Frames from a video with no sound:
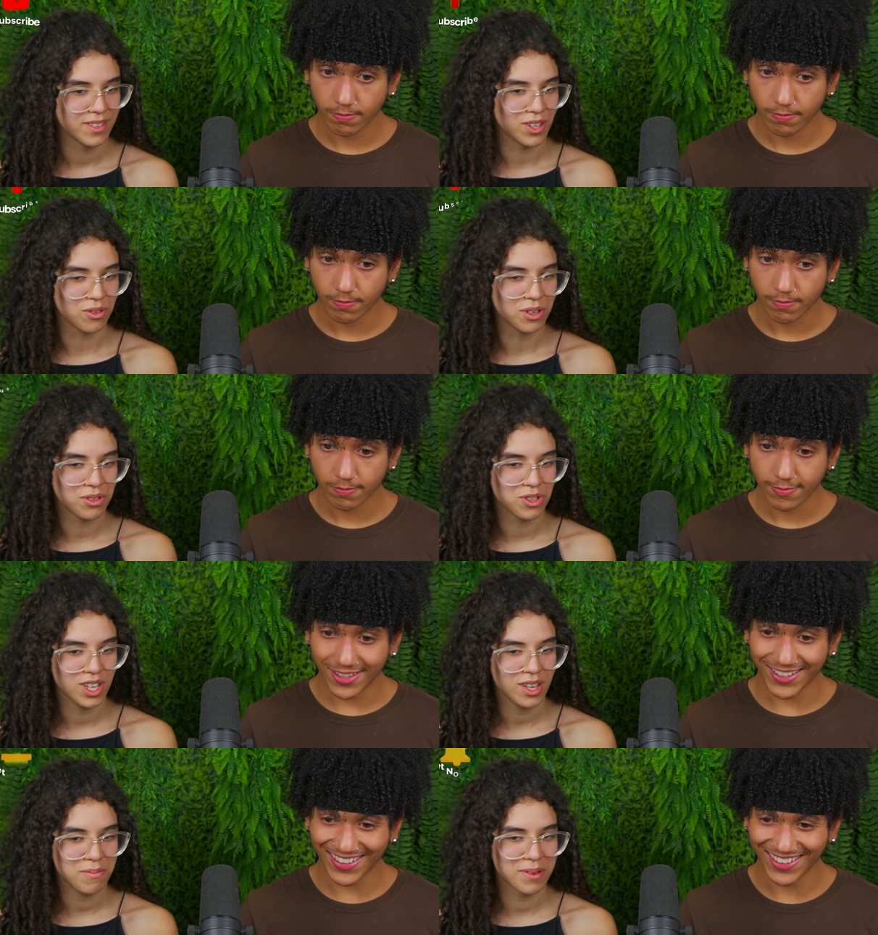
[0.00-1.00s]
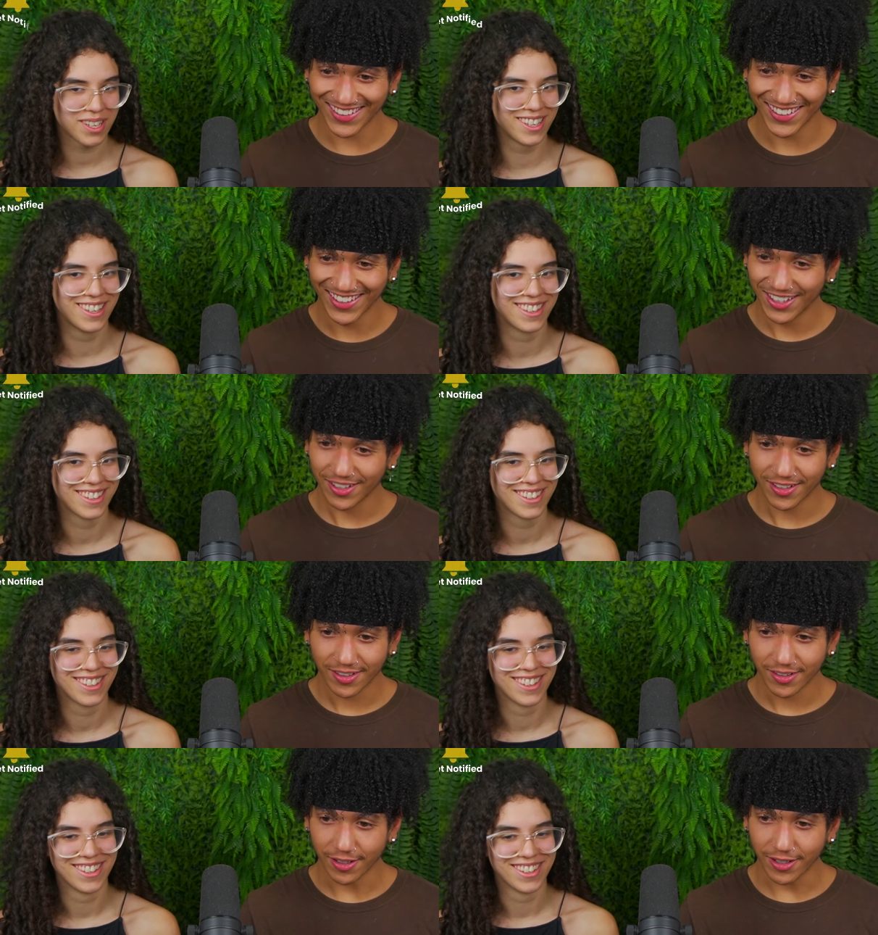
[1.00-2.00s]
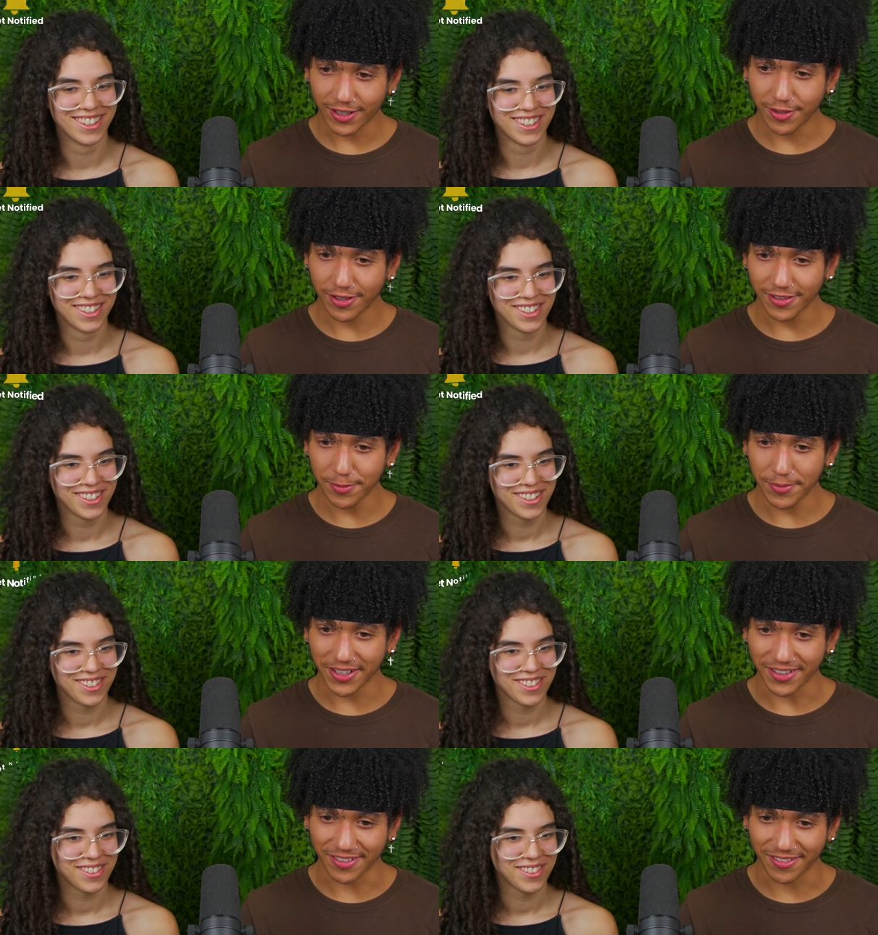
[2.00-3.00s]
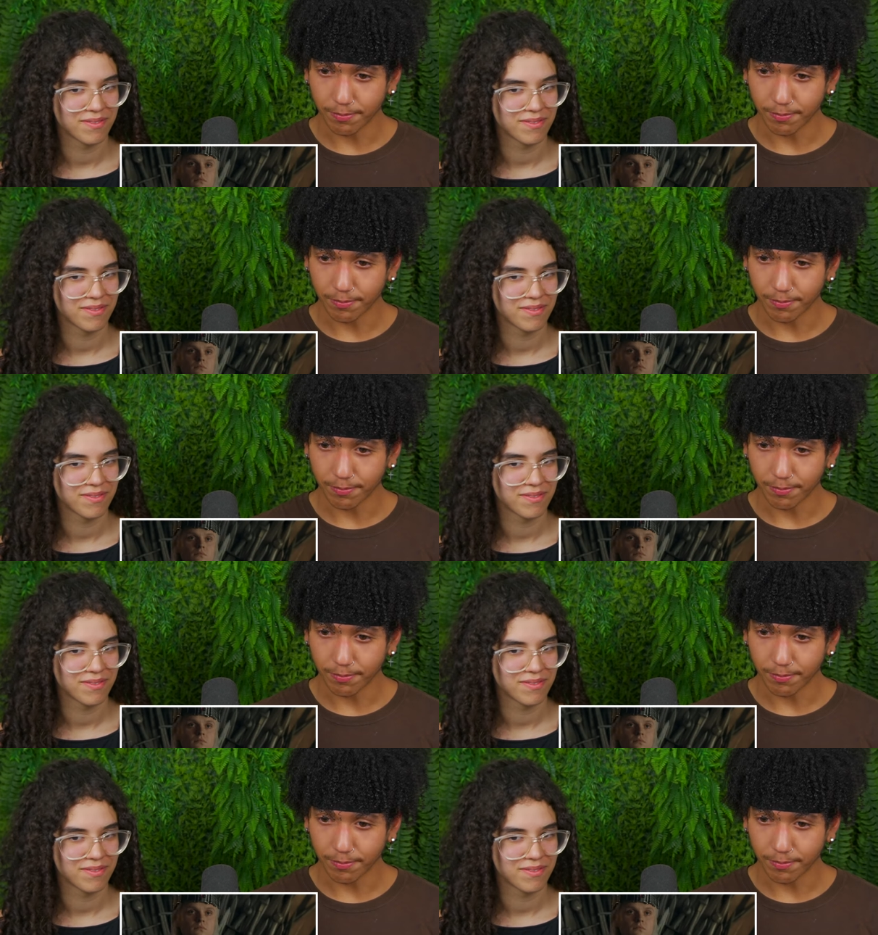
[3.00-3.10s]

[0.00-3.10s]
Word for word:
Speaker 1: So no sheep.
Speaker 2: All right, you heard the man.